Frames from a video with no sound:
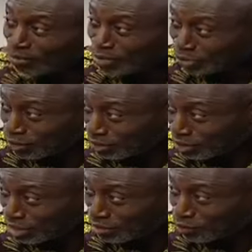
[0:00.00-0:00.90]
billion
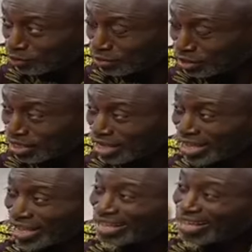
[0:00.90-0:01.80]
cedis no na.
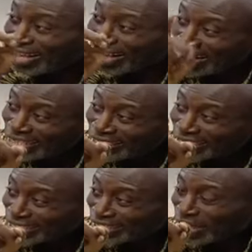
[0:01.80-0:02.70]
E ye
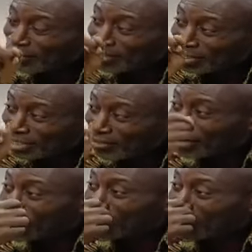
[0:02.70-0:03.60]

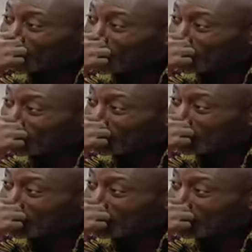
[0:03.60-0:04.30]
18,750.